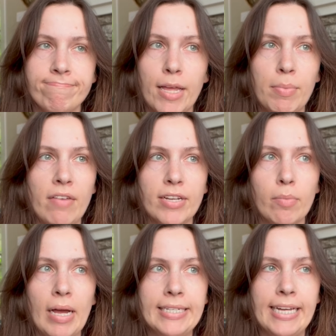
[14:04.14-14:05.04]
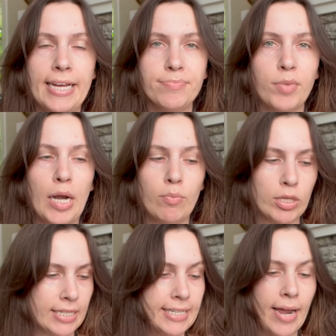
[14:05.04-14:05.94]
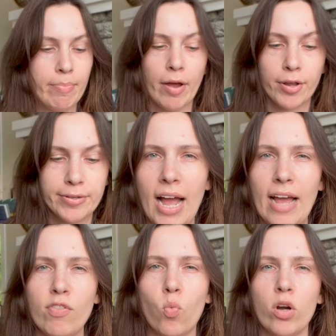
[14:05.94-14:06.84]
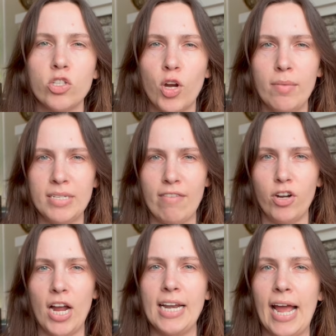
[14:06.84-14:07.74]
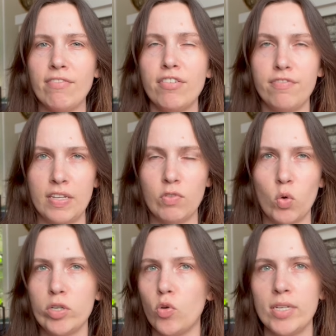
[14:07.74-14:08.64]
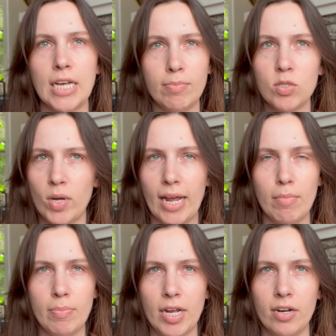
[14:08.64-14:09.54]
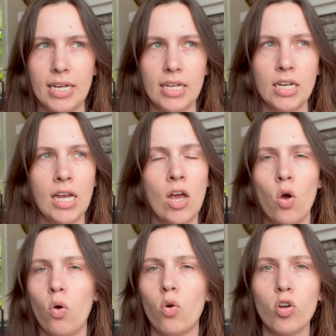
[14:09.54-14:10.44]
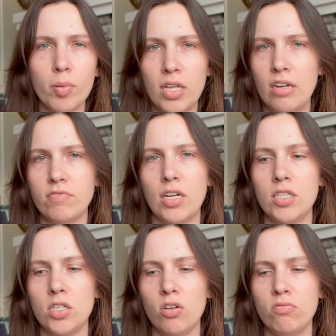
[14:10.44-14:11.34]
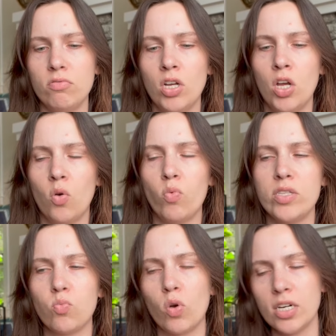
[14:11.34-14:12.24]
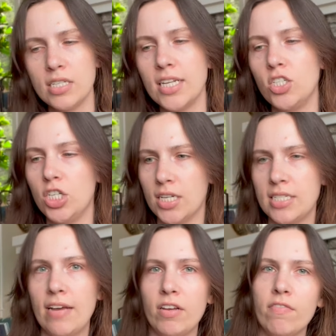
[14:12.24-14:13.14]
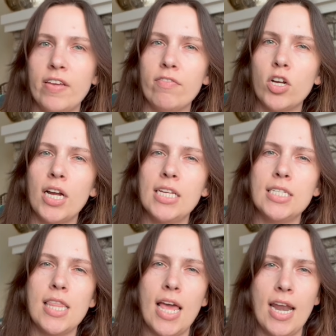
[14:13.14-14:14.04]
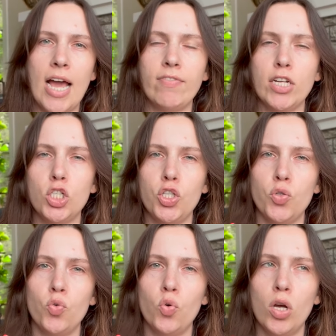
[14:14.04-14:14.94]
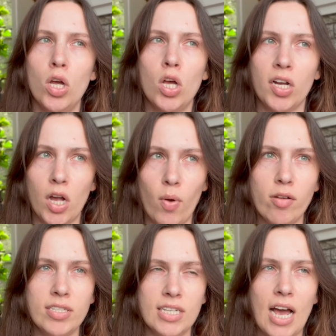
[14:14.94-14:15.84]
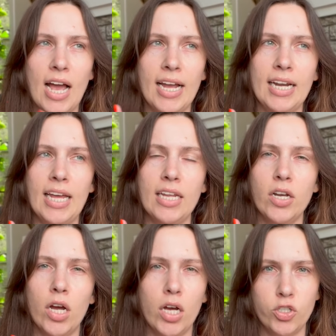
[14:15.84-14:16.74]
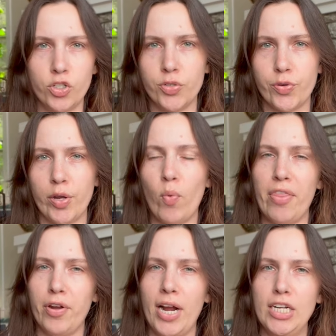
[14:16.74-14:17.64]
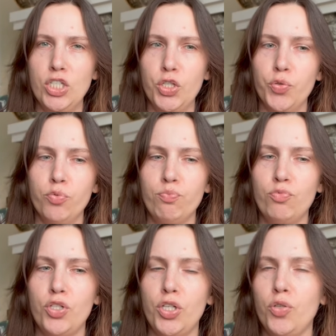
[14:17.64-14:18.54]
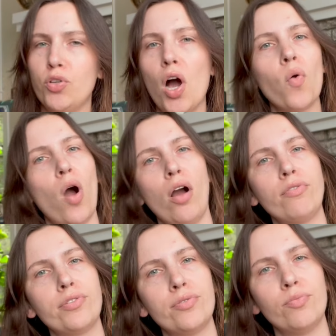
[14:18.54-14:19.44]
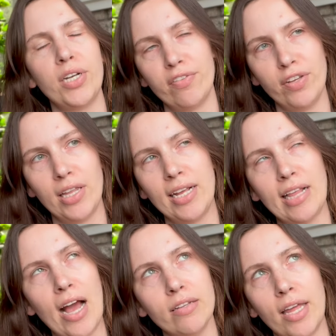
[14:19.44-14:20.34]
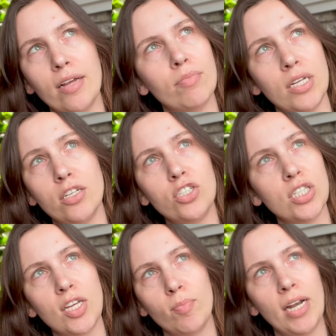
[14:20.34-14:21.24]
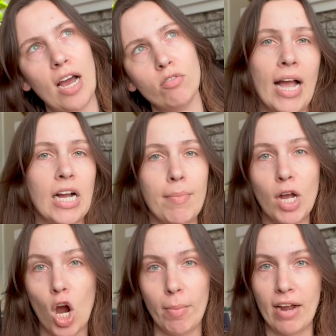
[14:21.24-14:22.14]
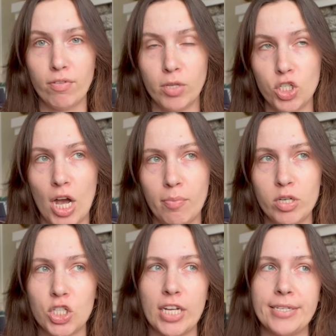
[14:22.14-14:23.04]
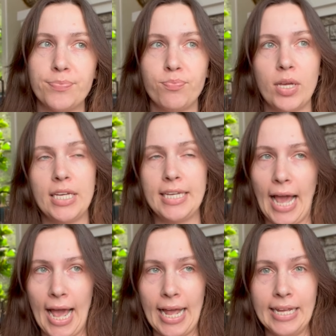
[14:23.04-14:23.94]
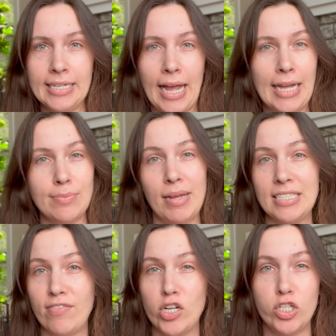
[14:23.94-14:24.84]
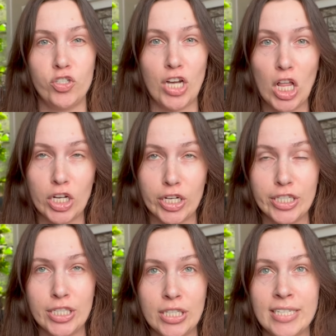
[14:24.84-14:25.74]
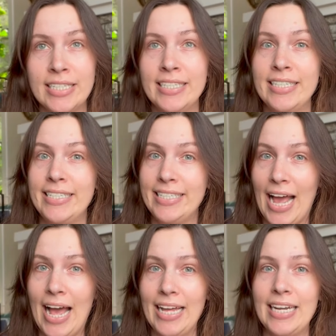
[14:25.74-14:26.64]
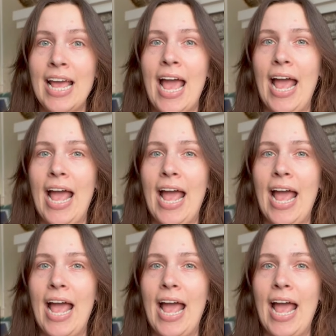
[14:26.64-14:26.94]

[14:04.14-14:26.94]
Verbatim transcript: I'm having a bad day and I'm really sad about it. I have the worst cramps ever and I have a fever, which always happens when I get my period. Horrible enough on its own. What's worse than just having a fever is then having to go outside in 100 degree weather and do two dog walks when you feel like that. Like, please just kill me now. I got my car back from the shop, which like, yay. I had to pay $700. Sad.